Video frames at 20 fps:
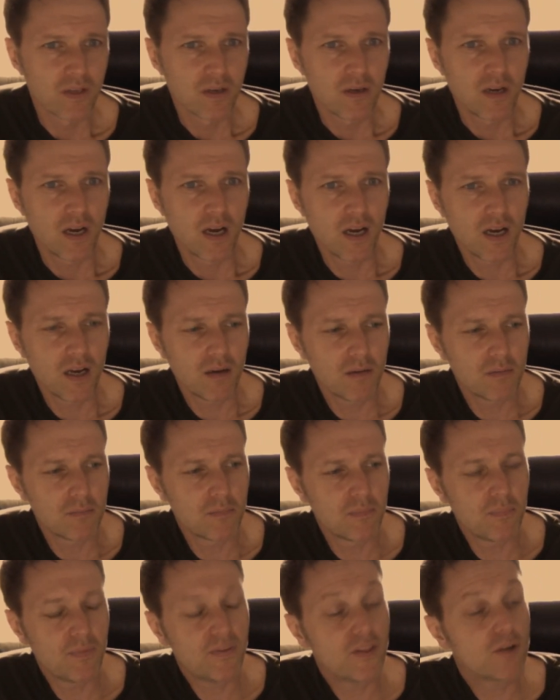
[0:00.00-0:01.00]

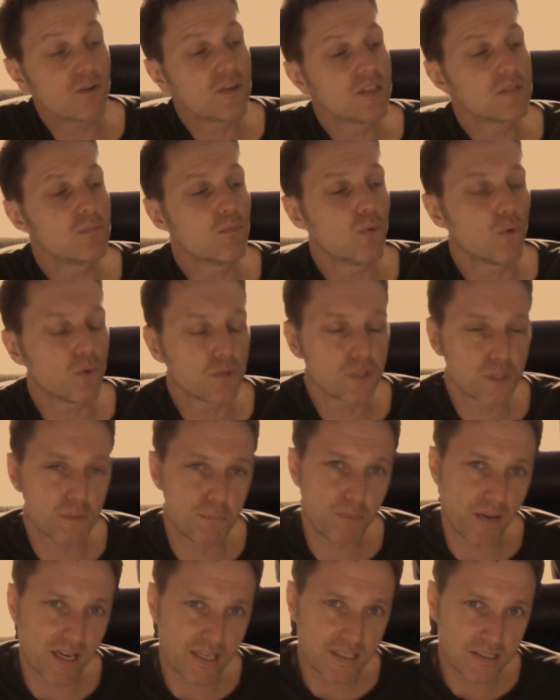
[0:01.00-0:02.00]
But there is more
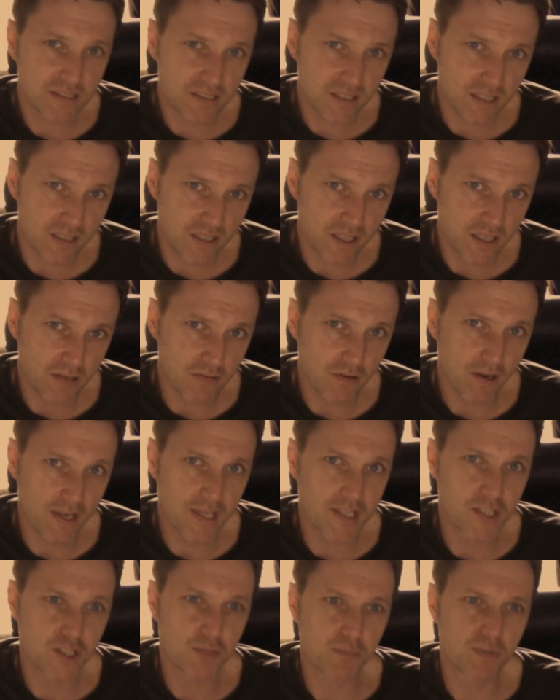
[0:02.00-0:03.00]
space in the
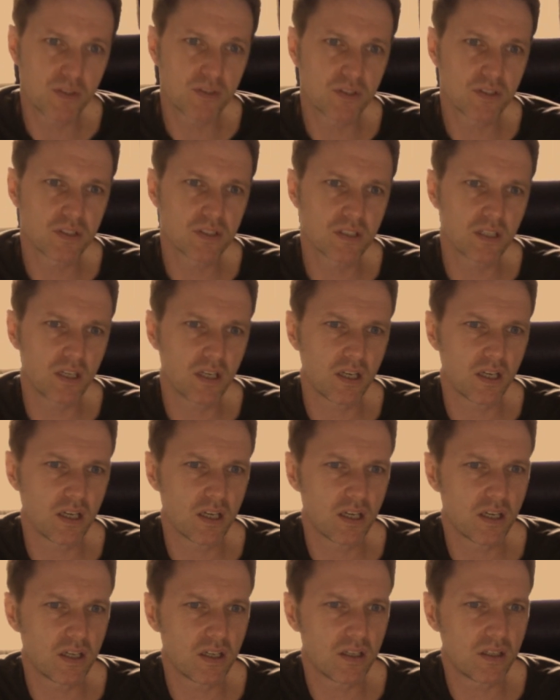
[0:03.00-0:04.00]
arrangements.
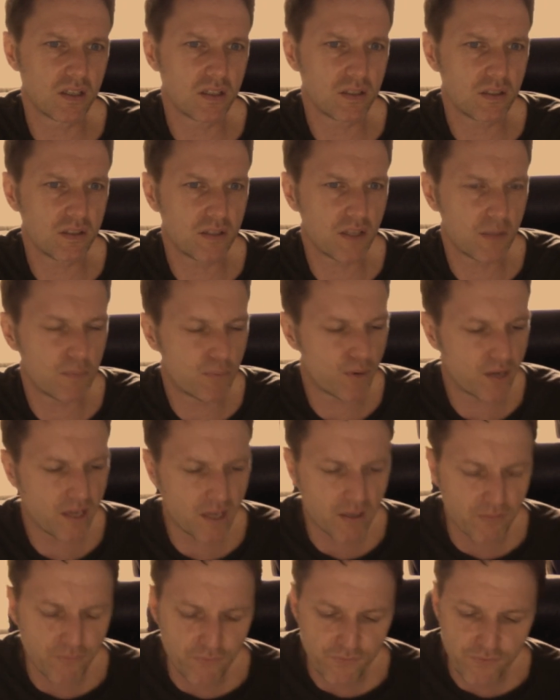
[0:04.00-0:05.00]
They're
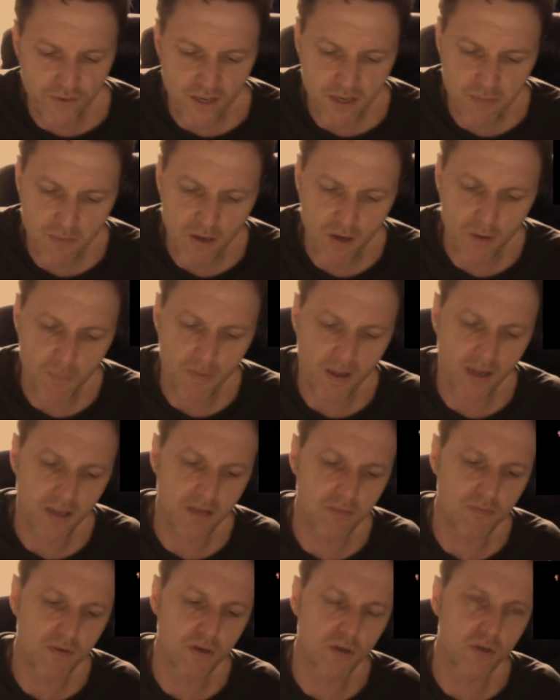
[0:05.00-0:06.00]
bringing in female
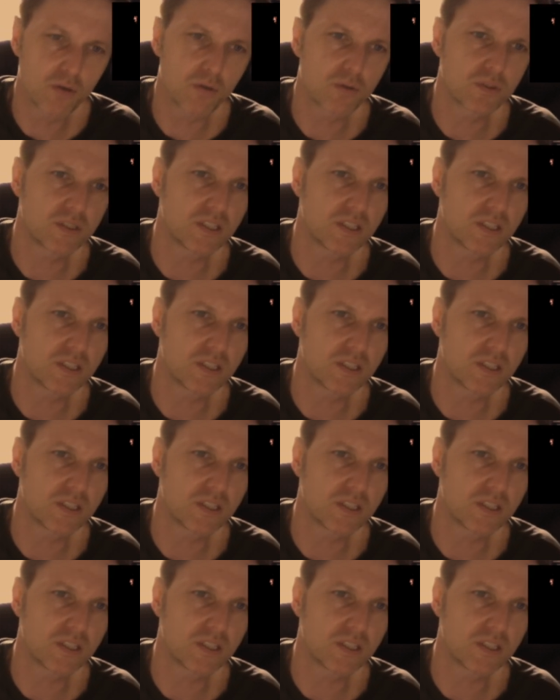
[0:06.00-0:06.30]
backing vocals.